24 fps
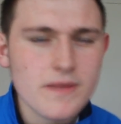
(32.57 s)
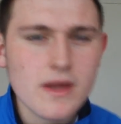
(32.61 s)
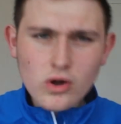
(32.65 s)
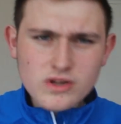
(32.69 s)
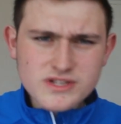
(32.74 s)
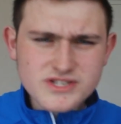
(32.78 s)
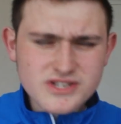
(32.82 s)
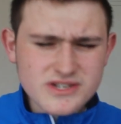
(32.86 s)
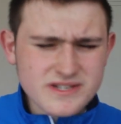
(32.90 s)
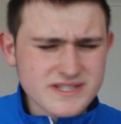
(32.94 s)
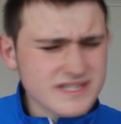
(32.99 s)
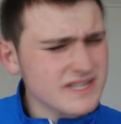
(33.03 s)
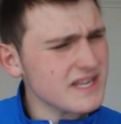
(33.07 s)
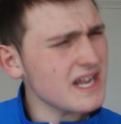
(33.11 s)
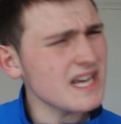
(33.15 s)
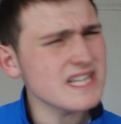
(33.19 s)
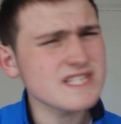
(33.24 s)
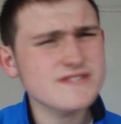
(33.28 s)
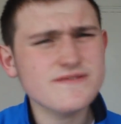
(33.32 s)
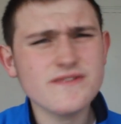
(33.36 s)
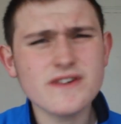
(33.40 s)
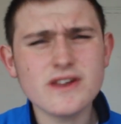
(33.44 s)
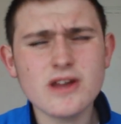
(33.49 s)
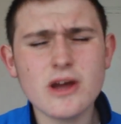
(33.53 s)
On to
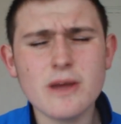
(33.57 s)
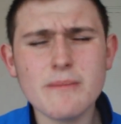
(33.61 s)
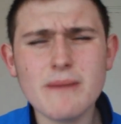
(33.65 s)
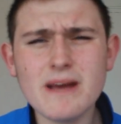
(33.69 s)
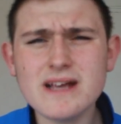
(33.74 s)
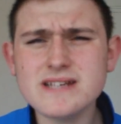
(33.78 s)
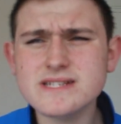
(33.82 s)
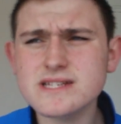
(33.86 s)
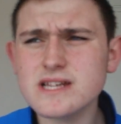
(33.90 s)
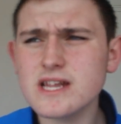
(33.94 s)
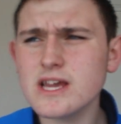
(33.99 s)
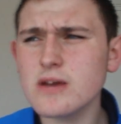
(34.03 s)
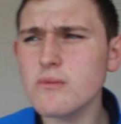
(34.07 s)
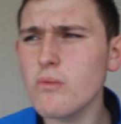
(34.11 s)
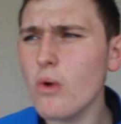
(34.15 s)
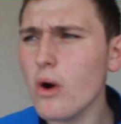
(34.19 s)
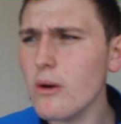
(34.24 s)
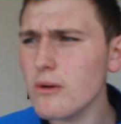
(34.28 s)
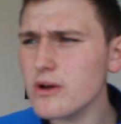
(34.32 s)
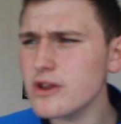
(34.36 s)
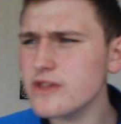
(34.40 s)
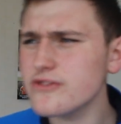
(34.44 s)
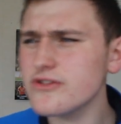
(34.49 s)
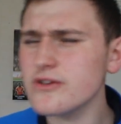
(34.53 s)
today's video. Basically, what
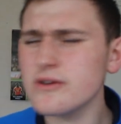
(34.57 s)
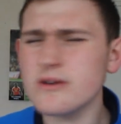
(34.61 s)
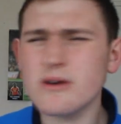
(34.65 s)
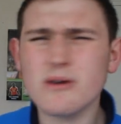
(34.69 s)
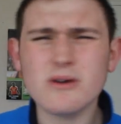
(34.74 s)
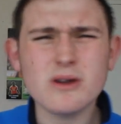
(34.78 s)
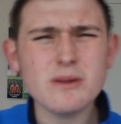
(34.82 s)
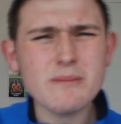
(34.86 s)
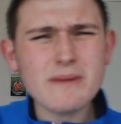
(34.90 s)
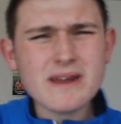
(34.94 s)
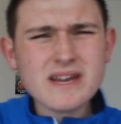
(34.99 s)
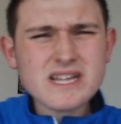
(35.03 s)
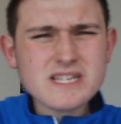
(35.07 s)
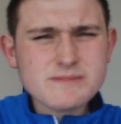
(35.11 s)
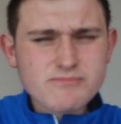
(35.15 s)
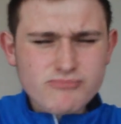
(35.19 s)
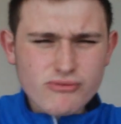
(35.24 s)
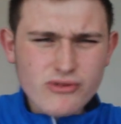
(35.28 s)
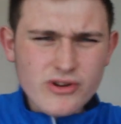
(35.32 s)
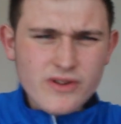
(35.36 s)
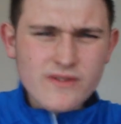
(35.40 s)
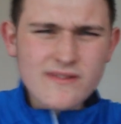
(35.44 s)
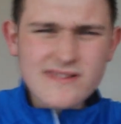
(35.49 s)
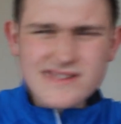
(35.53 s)
I'm going to do, I'm going to make these
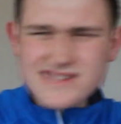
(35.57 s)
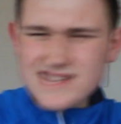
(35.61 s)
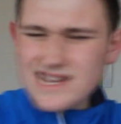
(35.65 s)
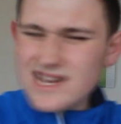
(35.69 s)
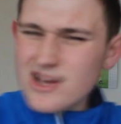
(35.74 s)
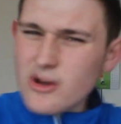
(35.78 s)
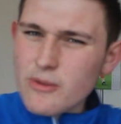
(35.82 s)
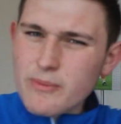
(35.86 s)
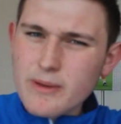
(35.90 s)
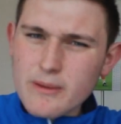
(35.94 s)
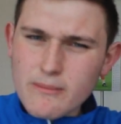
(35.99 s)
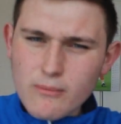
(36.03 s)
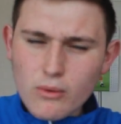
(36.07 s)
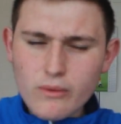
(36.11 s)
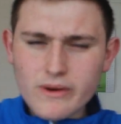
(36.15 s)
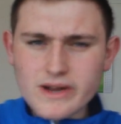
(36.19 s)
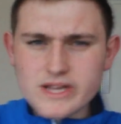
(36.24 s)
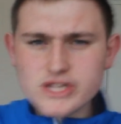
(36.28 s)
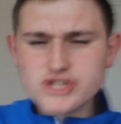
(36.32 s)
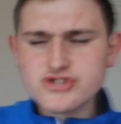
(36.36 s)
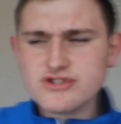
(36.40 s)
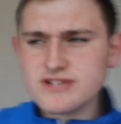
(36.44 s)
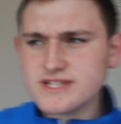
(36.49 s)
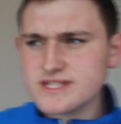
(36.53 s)
previews a little bit more
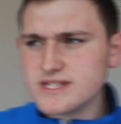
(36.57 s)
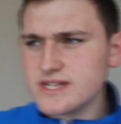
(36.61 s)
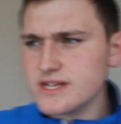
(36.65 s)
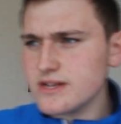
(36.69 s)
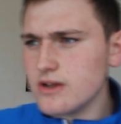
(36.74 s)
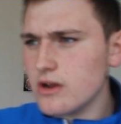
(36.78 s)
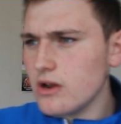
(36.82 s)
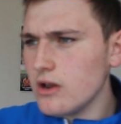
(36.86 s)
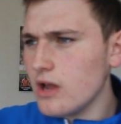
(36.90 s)
interesting.